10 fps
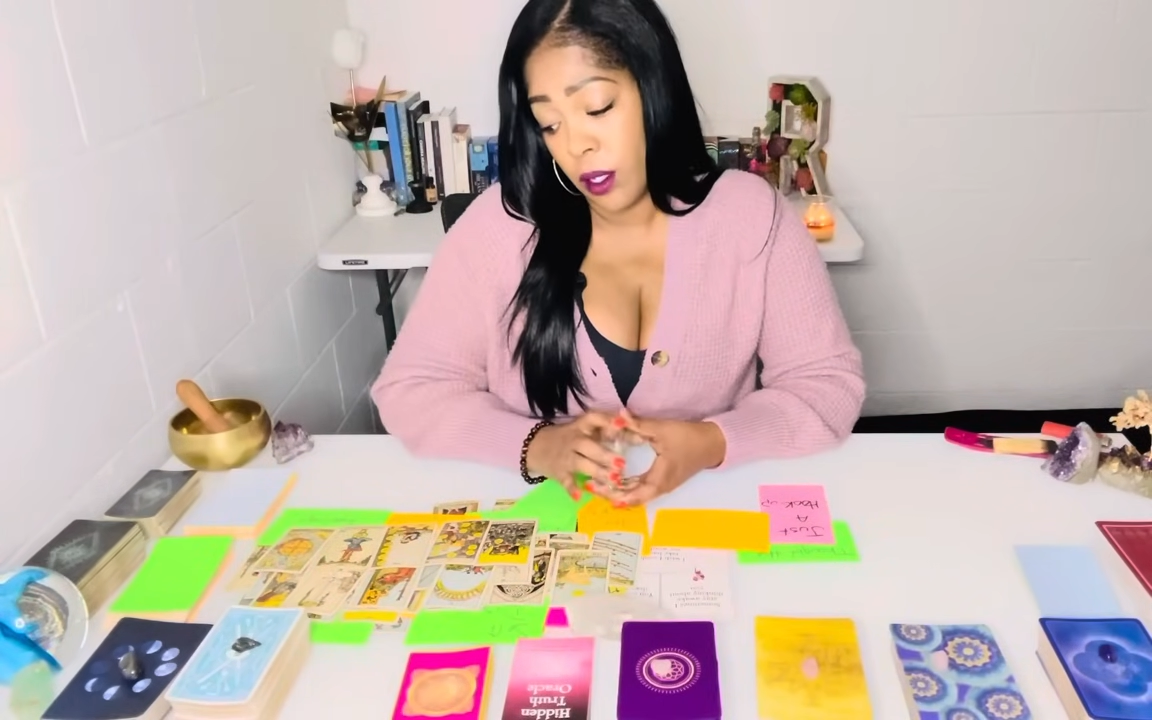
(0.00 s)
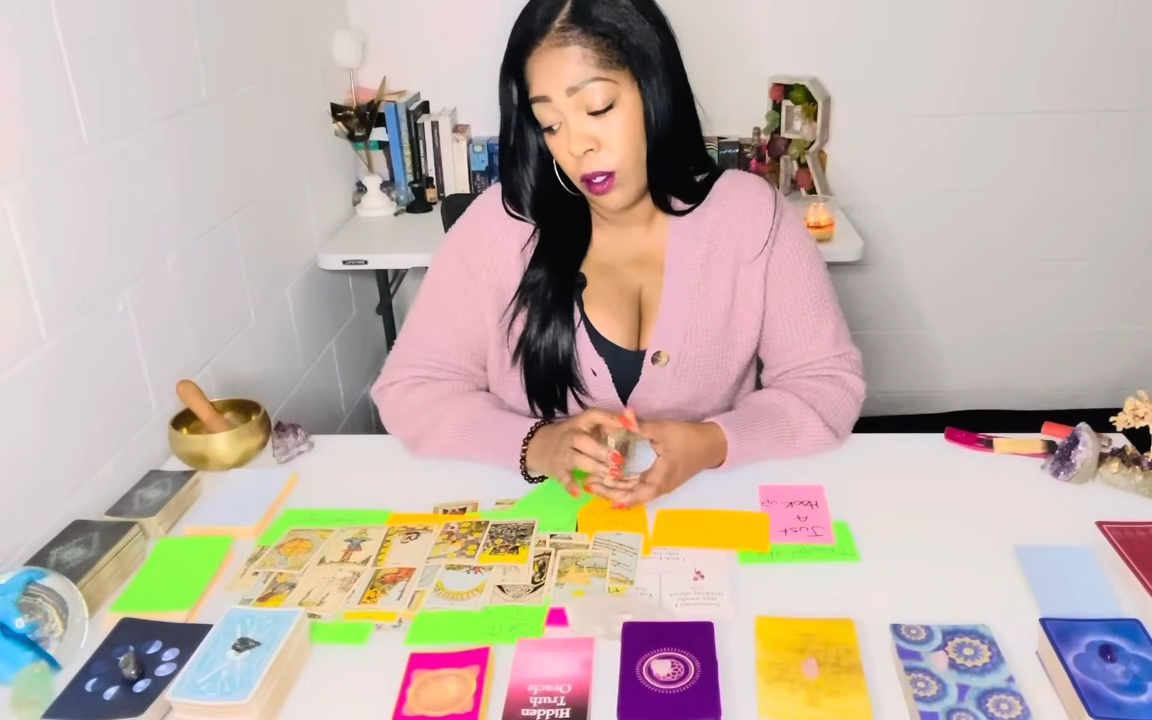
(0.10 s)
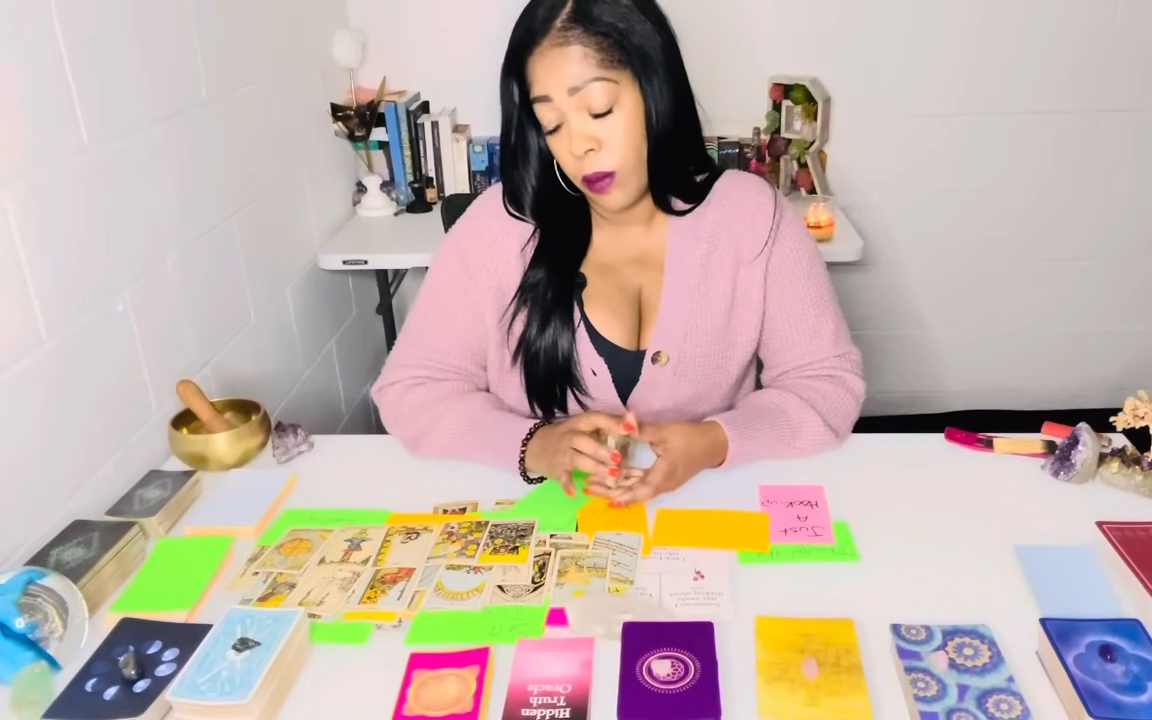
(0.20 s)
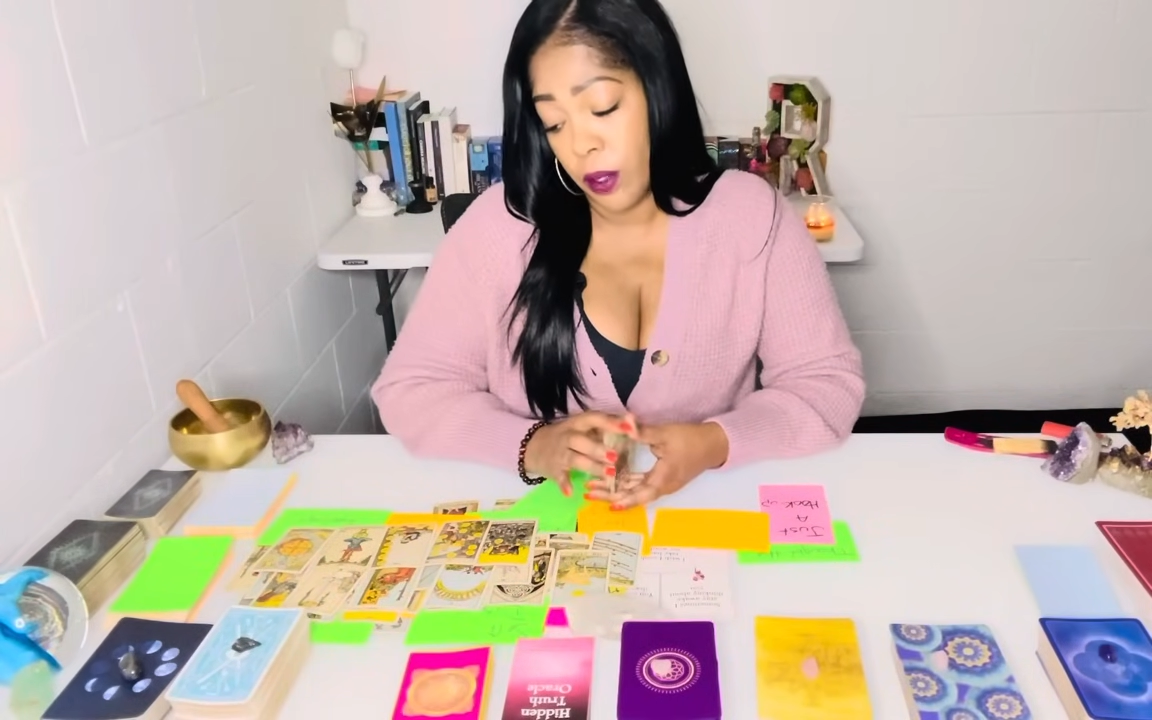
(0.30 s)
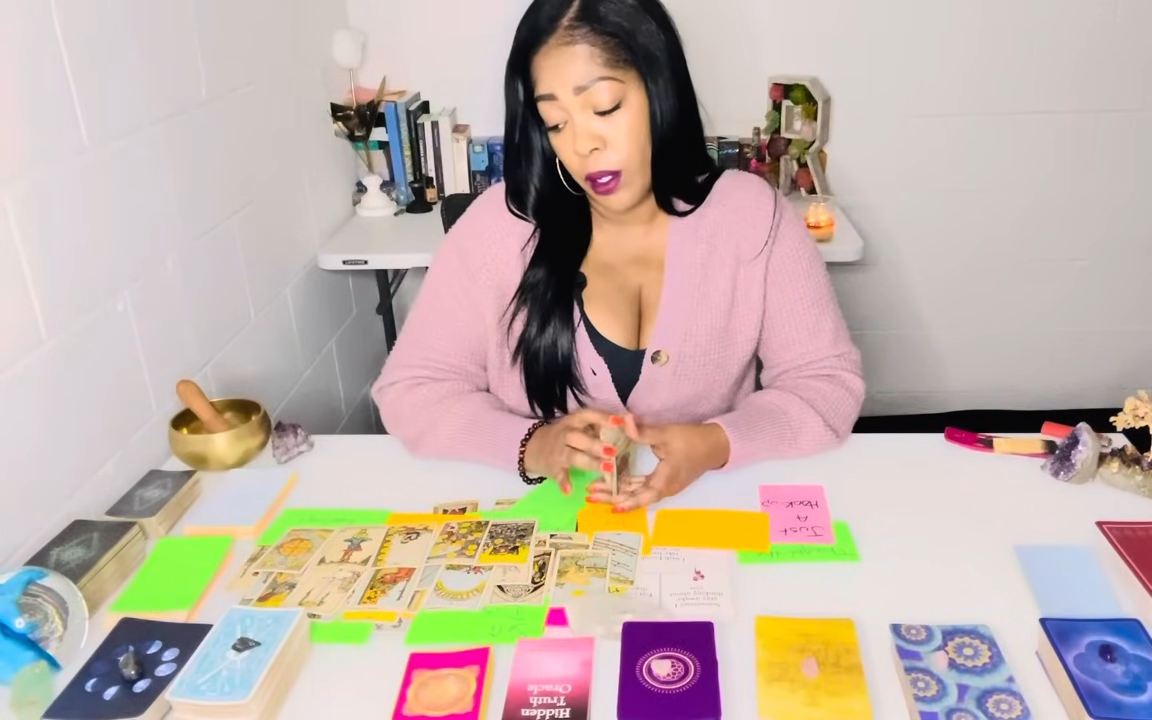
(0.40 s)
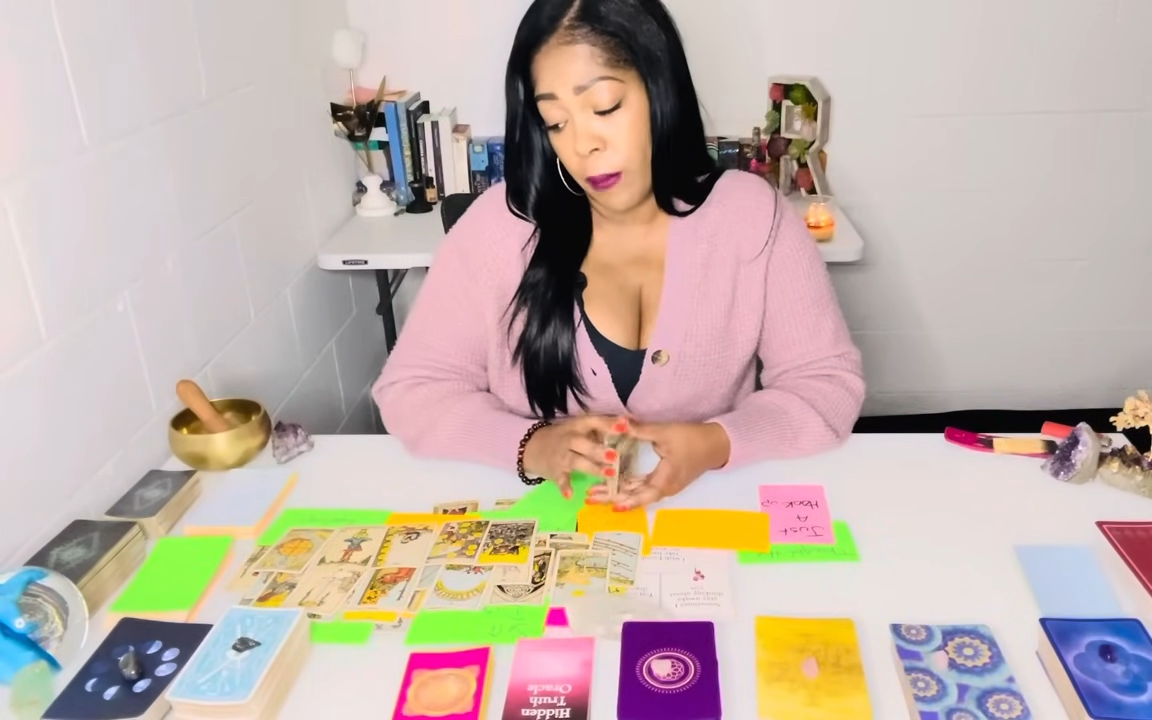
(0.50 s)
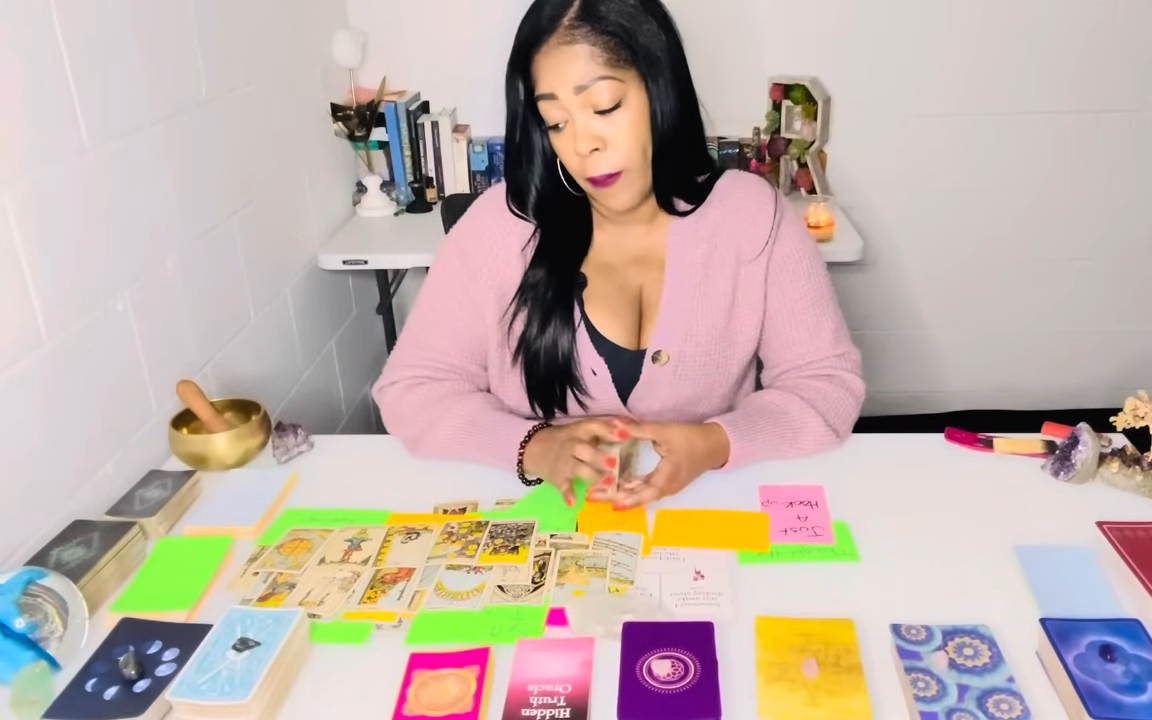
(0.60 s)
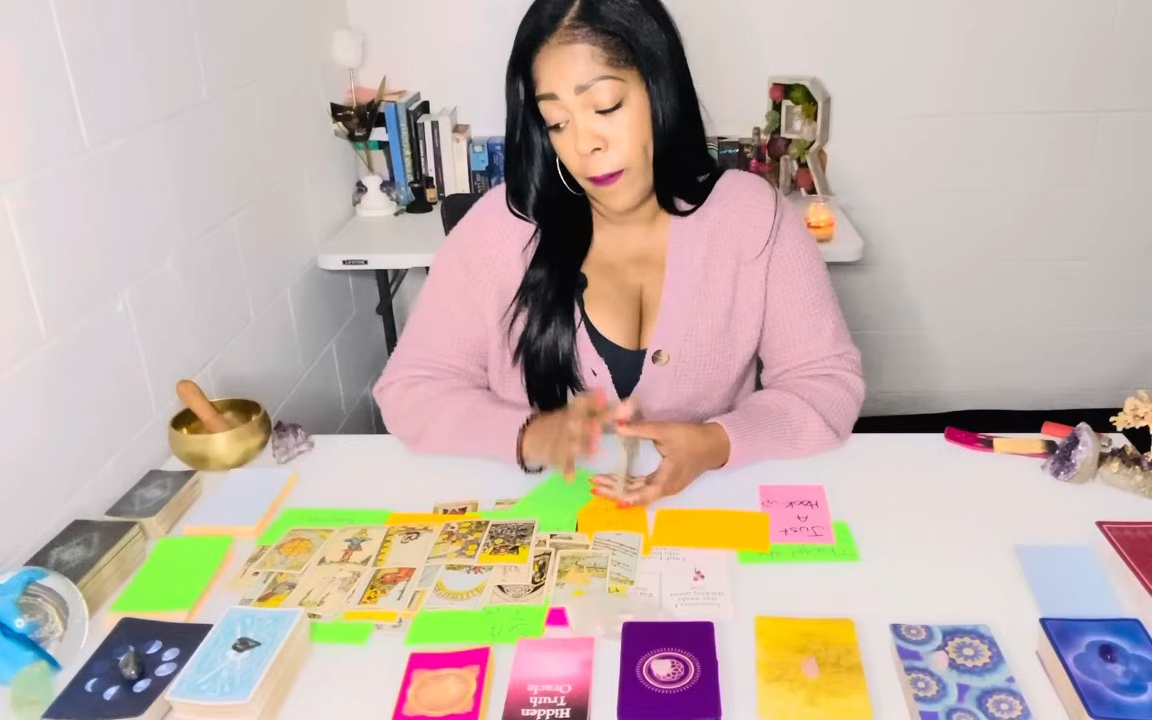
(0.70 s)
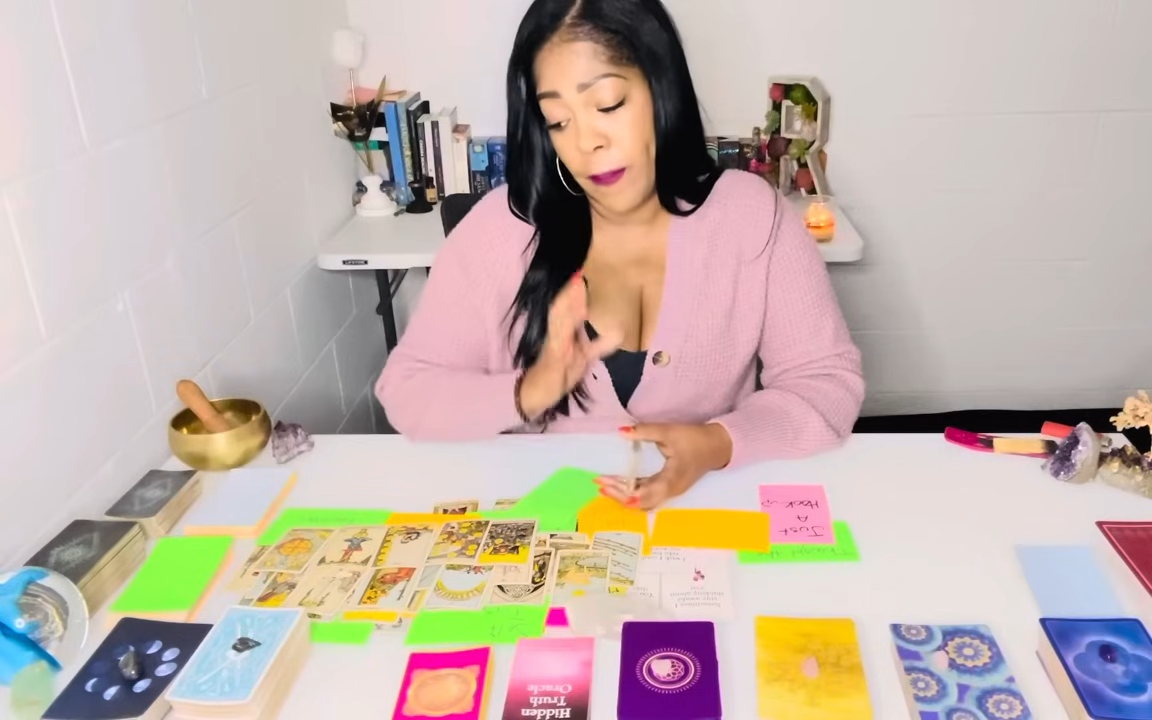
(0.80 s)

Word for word: You're putting